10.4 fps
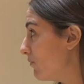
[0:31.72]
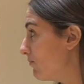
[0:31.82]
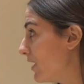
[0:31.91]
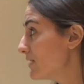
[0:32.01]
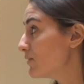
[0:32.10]

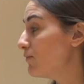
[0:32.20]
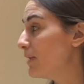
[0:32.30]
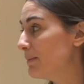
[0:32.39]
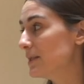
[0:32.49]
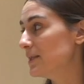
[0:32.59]
Walter
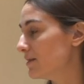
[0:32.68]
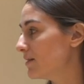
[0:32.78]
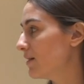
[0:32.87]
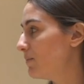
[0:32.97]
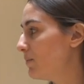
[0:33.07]

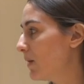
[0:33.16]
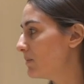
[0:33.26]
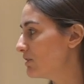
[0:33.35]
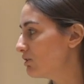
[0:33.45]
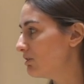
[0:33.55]
Fleming
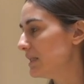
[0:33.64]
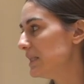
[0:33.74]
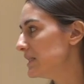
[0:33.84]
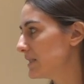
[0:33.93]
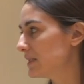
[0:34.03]
published
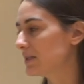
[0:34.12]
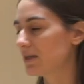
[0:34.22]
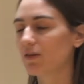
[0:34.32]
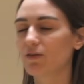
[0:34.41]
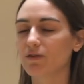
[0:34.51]
these and
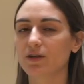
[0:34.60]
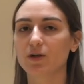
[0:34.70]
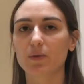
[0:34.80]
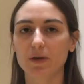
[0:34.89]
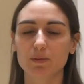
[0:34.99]
other
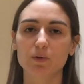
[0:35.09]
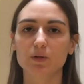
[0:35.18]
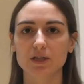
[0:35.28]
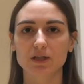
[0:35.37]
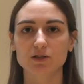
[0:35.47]

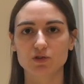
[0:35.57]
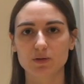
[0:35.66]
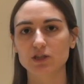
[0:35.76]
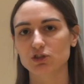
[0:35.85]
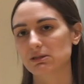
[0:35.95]
incredible
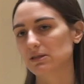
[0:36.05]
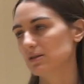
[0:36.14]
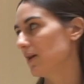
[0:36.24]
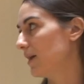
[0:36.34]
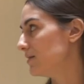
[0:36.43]
illustrations
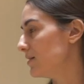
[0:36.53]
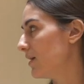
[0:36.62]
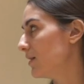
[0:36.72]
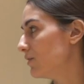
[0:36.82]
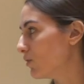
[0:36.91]
in
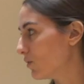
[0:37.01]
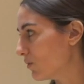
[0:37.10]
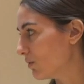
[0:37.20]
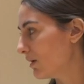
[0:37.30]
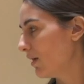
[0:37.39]

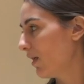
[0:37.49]
1882.